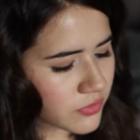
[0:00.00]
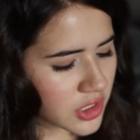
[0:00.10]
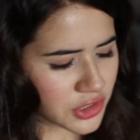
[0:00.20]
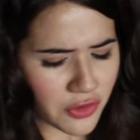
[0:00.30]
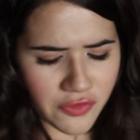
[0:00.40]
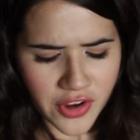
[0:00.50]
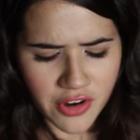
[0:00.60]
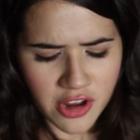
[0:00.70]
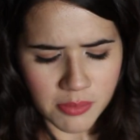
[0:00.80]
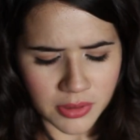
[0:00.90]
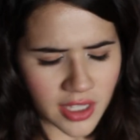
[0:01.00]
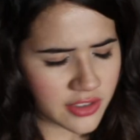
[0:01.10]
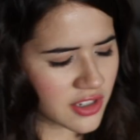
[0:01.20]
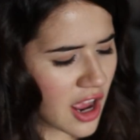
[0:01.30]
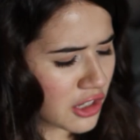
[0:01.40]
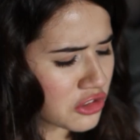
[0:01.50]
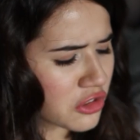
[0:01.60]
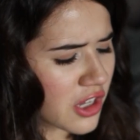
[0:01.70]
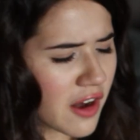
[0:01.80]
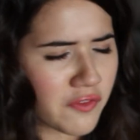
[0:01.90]
These are very pleasant
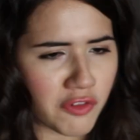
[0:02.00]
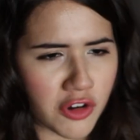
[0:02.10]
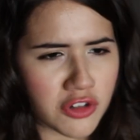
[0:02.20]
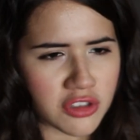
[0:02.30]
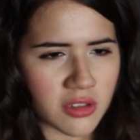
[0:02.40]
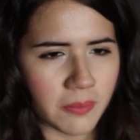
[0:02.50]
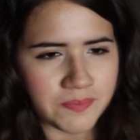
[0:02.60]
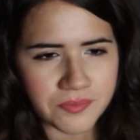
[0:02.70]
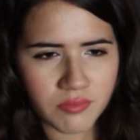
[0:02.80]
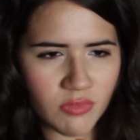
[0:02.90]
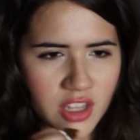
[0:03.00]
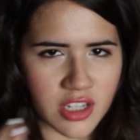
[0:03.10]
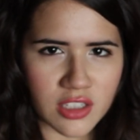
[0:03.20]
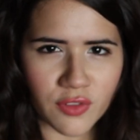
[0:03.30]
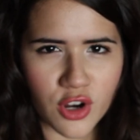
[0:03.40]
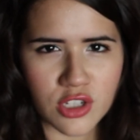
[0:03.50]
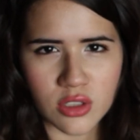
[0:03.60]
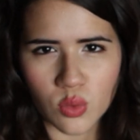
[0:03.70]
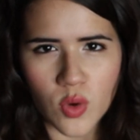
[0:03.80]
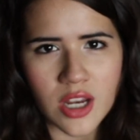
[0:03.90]
actually. At first, they taste very
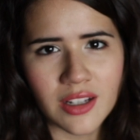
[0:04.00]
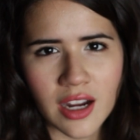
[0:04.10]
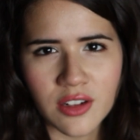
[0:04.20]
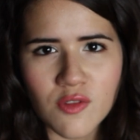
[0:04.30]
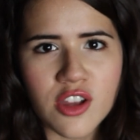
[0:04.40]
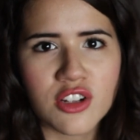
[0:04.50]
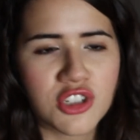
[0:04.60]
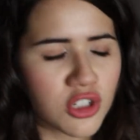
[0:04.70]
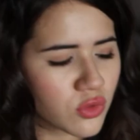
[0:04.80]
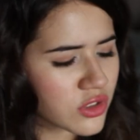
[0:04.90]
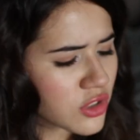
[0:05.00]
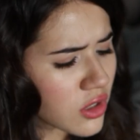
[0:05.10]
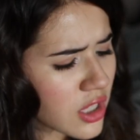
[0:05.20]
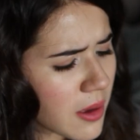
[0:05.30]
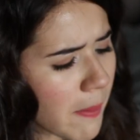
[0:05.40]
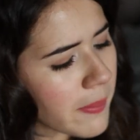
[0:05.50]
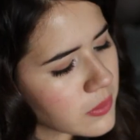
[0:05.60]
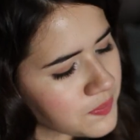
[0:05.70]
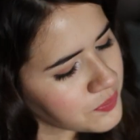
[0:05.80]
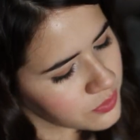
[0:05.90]
sweet, kind of like a children's cookie.
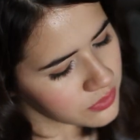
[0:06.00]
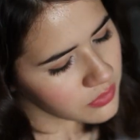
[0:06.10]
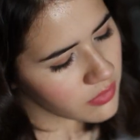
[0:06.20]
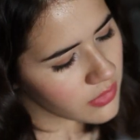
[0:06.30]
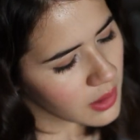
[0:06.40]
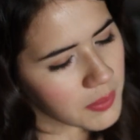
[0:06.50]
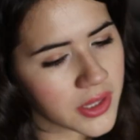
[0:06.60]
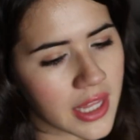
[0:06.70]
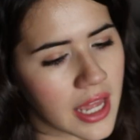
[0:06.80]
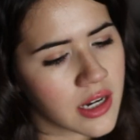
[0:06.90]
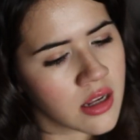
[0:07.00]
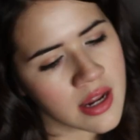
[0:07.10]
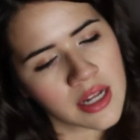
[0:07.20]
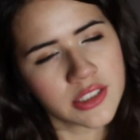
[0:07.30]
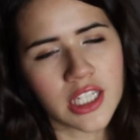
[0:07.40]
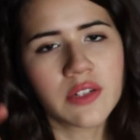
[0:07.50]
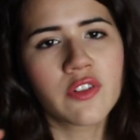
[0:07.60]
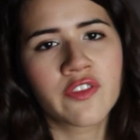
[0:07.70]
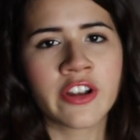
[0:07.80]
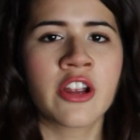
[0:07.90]
But then, kind
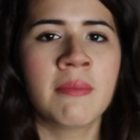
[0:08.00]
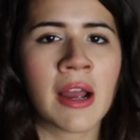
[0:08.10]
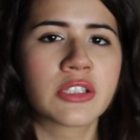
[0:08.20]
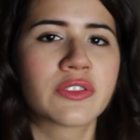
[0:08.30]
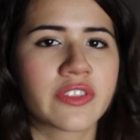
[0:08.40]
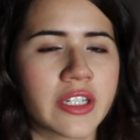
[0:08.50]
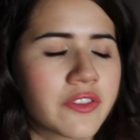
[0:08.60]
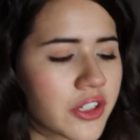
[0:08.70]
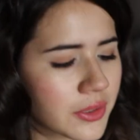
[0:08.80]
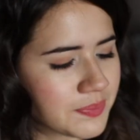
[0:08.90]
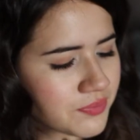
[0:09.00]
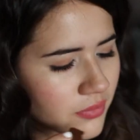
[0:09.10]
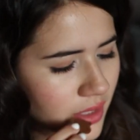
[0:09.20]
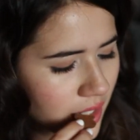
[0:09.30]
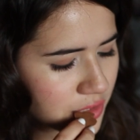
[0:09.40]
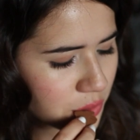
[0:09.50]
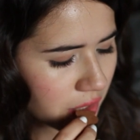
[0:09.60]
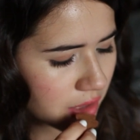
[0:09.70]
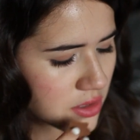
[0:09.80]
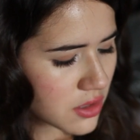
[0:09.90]
of a very mild flavor. I do
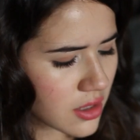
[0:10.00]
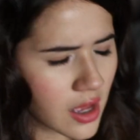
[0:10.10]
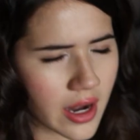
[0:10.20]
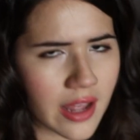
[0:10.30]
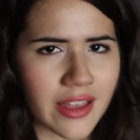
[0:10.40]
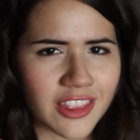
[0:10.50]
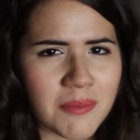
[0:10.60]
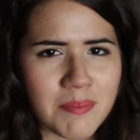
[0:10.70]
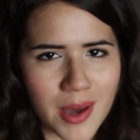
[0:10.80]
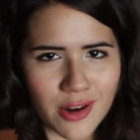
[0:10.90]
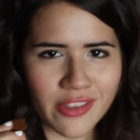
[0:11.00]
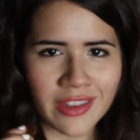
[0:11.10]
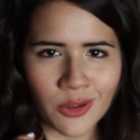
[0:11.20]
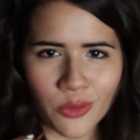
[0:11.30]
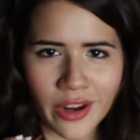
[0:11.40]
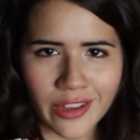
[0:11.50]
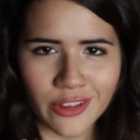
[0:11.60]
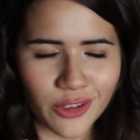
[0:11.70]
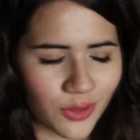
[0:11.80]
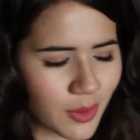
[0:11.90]
like this a lot. I like them better than like
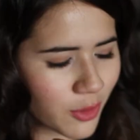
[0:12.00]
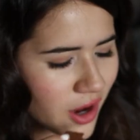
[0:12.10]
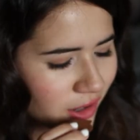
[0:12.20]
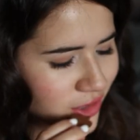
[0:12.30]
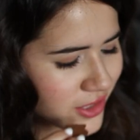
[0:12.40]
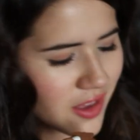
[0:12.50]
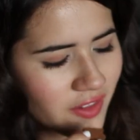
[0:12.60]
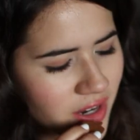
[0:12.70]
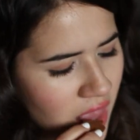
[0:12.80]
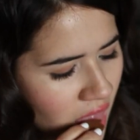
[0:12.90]
regular graham crackers even.